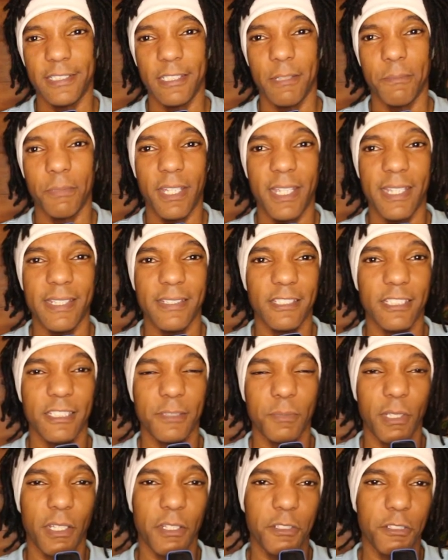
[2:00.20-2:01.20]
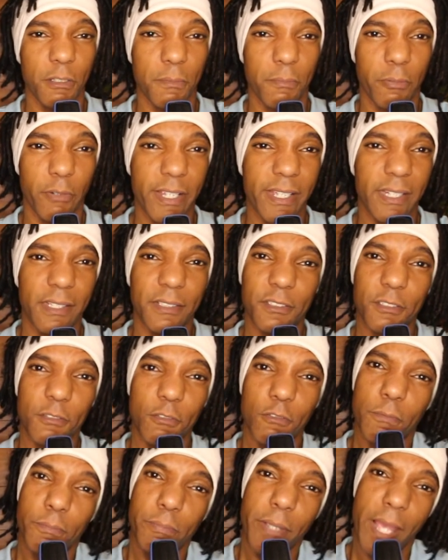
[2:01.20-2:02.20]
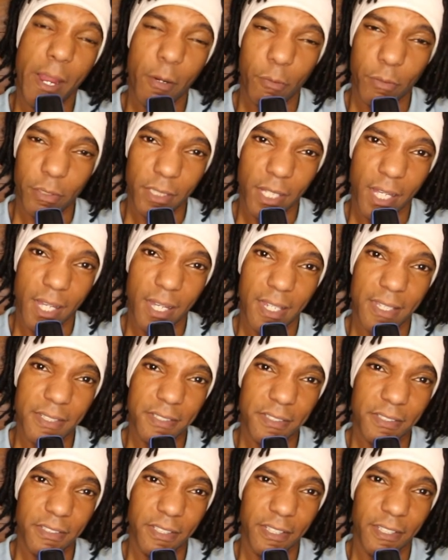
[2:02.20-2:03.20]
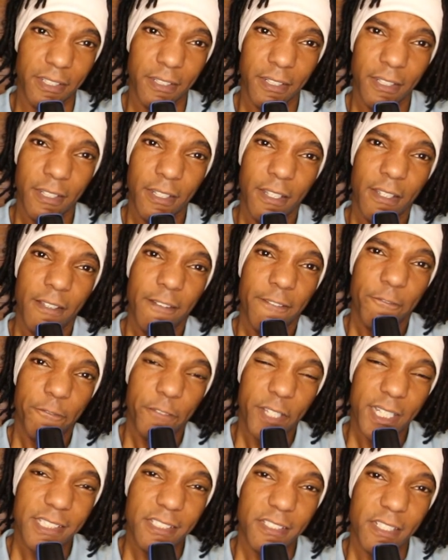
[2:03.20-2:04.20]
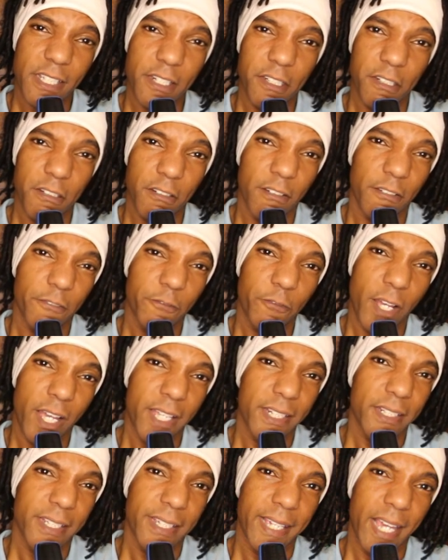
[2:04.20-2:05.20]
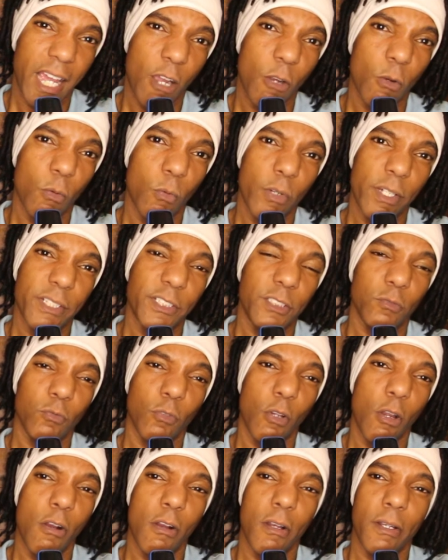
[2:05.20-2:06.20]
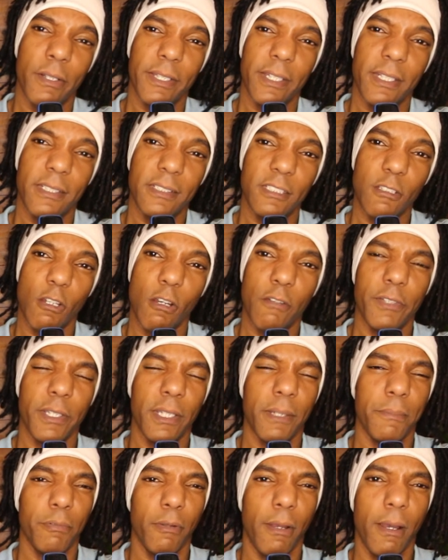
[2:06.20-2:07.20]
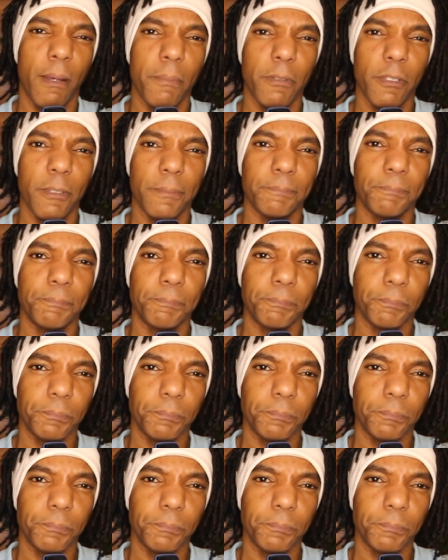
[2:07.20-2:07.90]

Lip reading: some cases, because your brain is too paralyzed and fixated on finding out what's wrong and solving a problem.